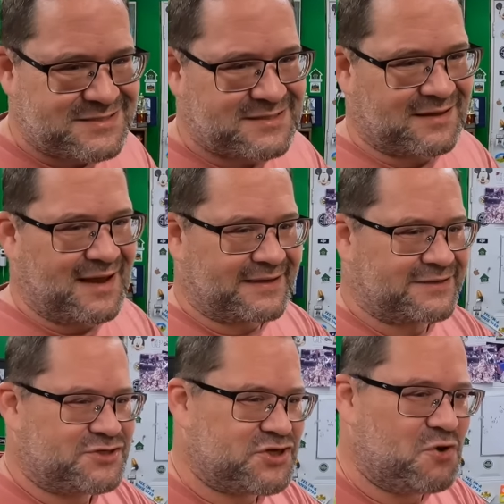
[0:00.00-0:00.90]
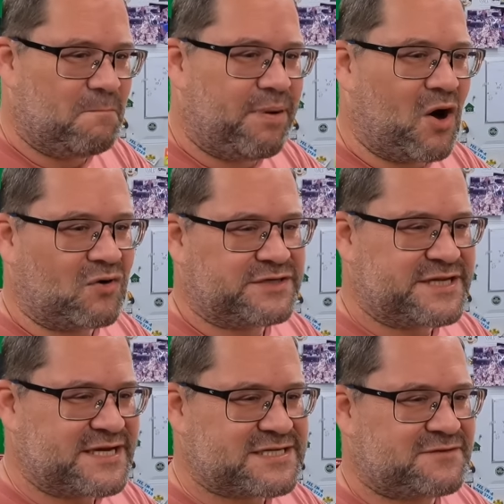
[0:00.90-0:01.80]
to like do bulk
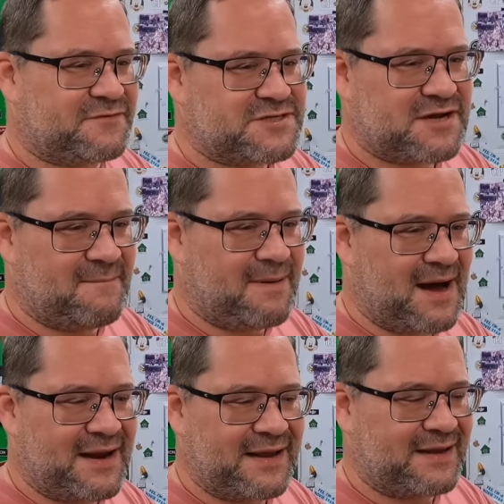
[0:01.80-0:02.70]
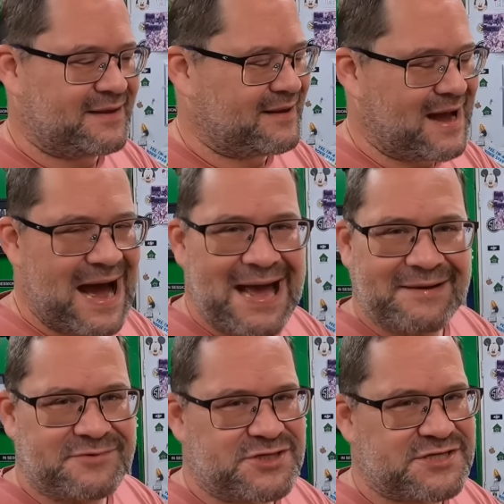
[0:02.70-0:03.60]
discs for somebody, I
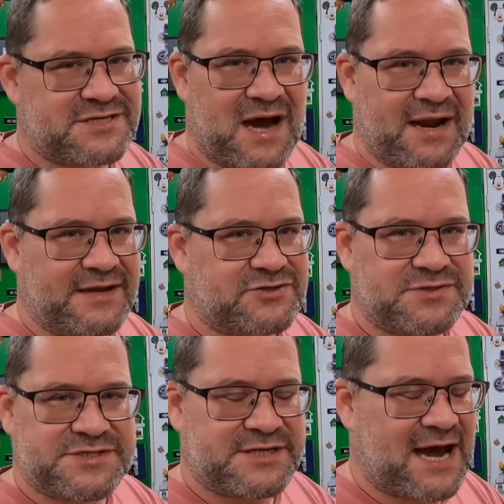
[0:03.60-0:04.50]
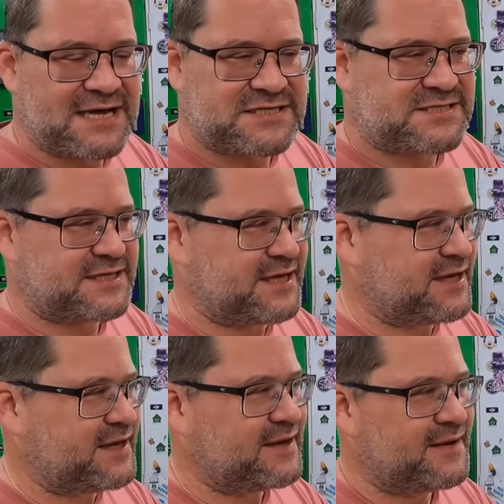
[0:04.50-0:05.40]
am just not interested. I
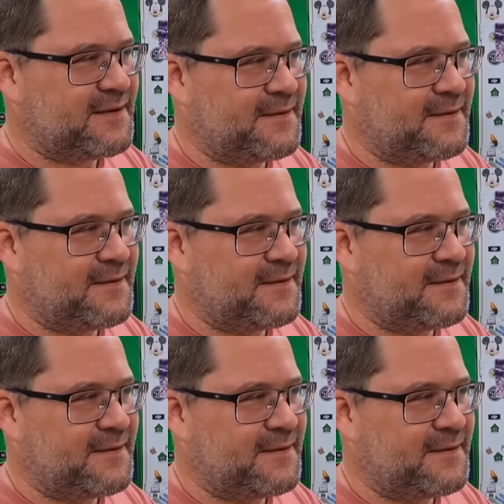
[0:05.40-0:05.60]
see